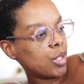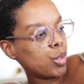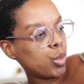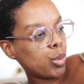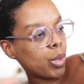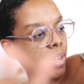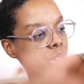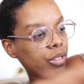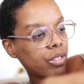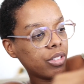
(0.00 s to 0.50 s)

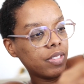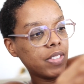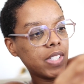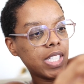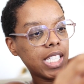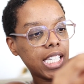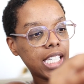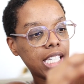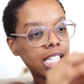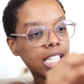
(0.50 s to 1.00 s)

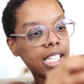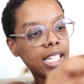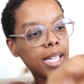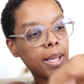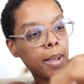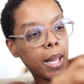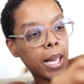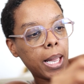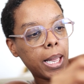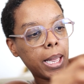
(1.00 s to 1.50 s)

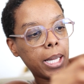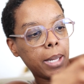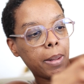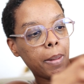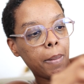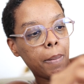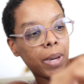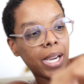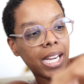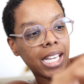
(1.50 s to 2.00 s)
12:15, a
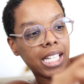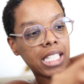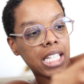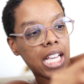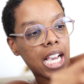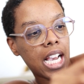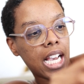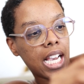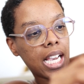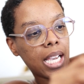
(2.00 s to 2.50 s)
little break
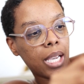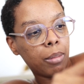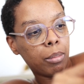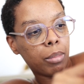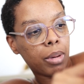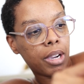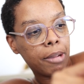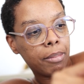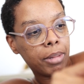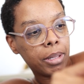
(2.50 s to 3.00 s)
time,
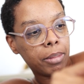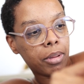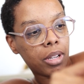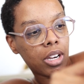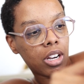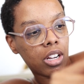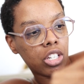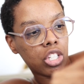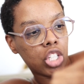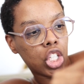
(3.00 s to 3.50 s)
probably
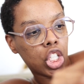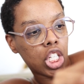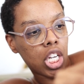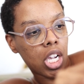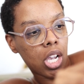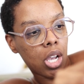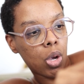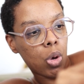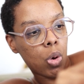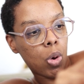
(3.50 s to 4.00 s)
put on a
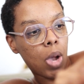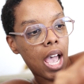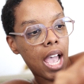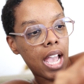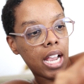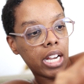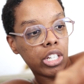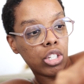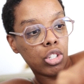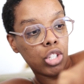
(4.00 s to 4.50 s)
show
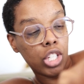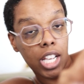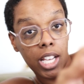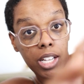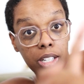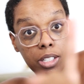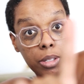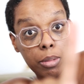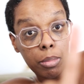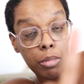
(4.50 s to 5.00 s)
and
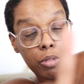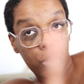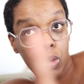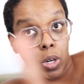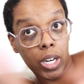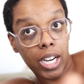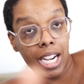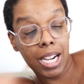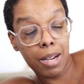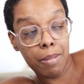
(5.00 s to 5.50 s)
chill
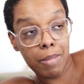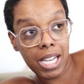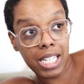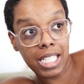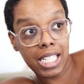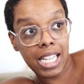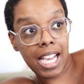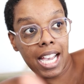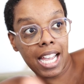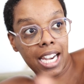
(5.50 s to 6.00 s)
before getting
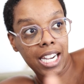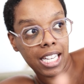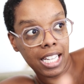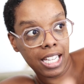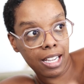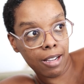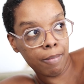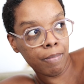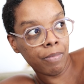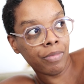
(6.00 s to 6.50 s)
back to
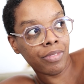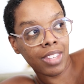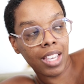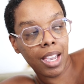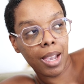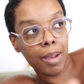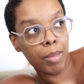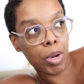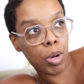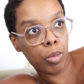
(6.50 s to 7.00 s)
editing.
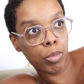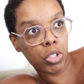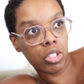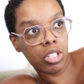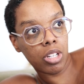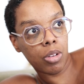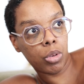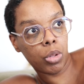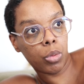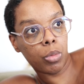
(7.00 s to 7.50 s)
I'm
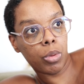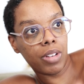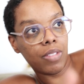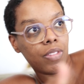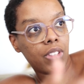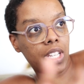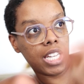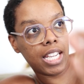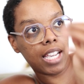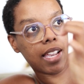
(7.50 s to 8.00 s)
almost done with one
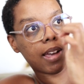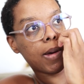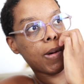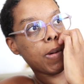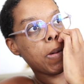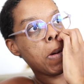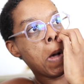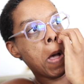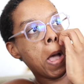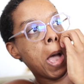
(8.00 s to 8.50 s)

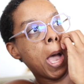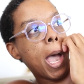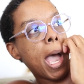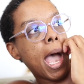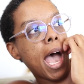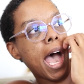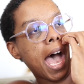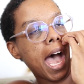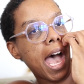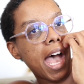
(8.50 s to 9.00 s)
video,
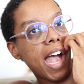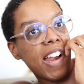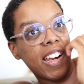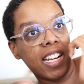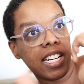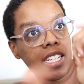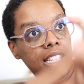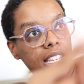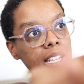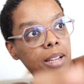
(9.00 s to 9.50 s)
and
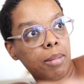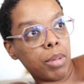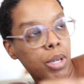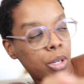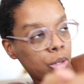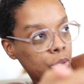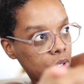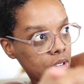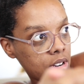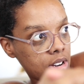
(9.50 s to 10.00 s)
I did
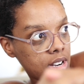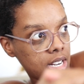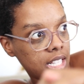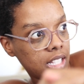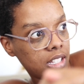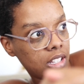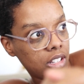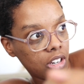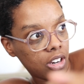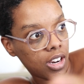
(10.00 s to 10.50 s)
post on
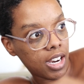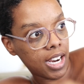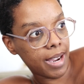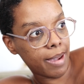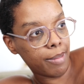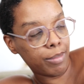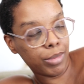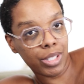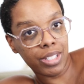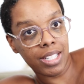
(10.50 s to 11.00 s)

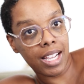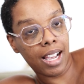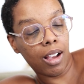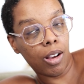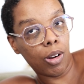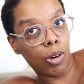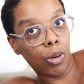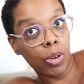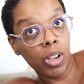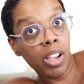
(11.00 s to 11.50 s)
Instagram,
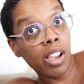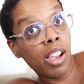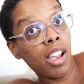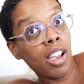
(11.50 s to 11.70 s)
so